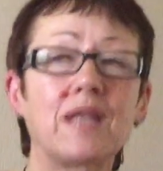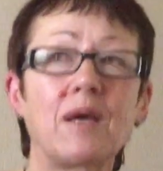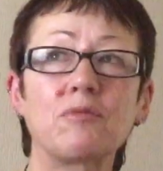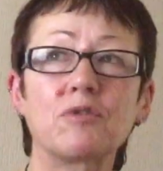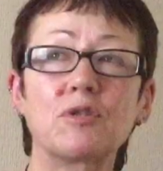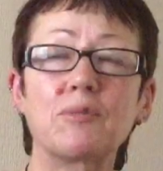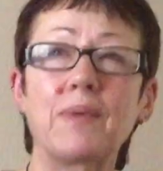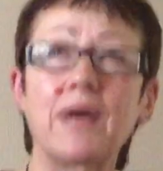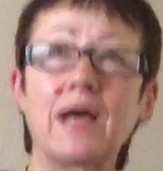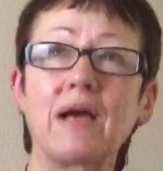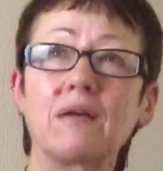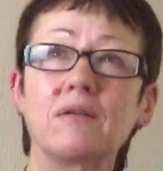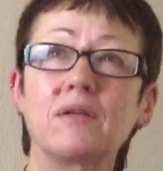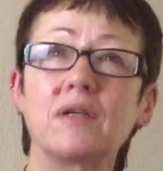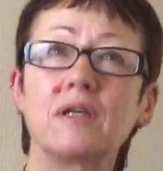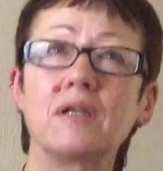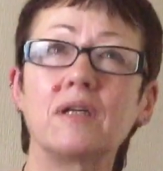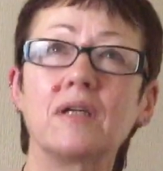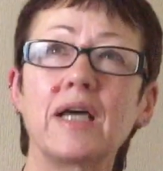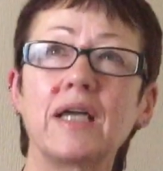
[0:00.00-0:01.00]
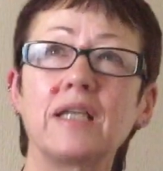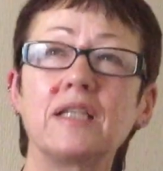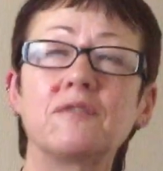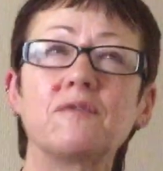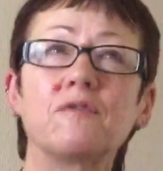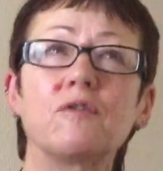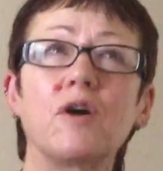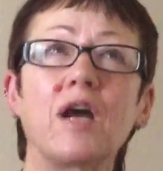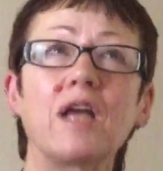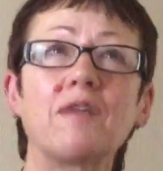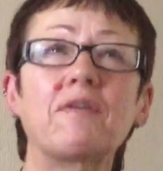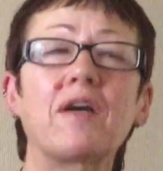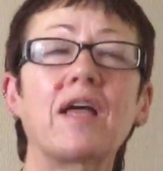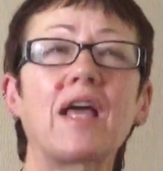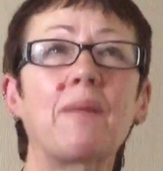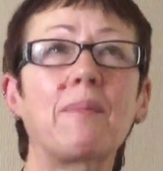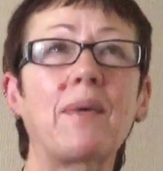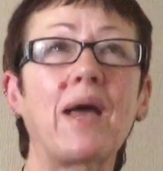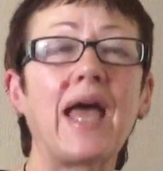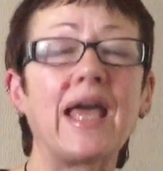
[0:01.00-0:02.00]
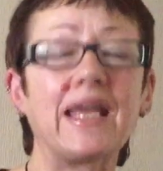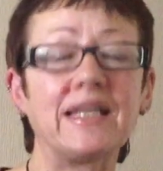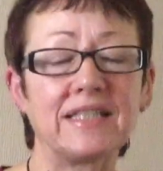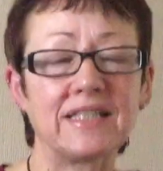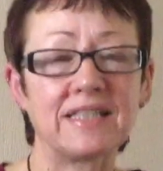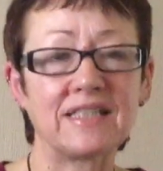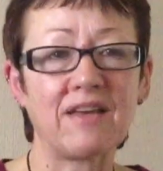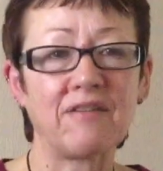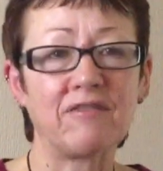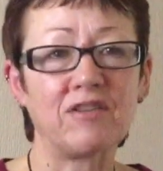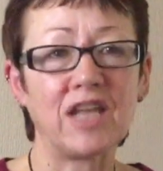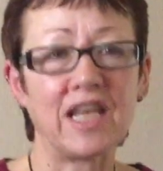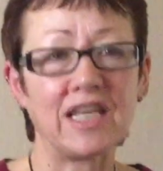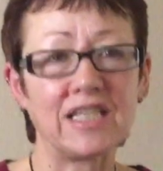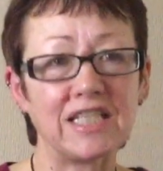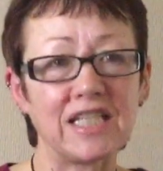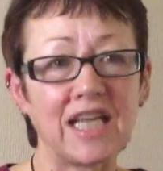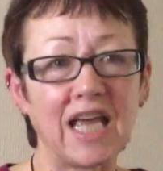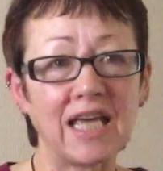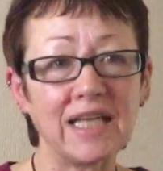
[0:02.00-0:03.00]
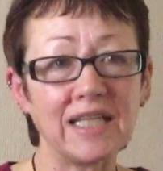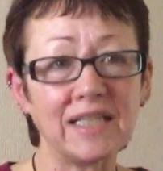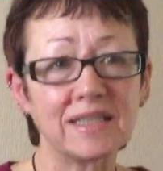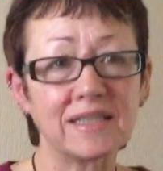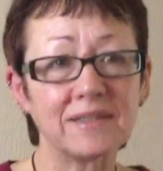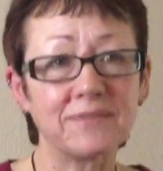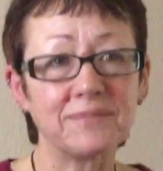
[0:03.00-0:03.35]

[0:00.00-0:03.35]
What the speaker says: That was about 87, 88.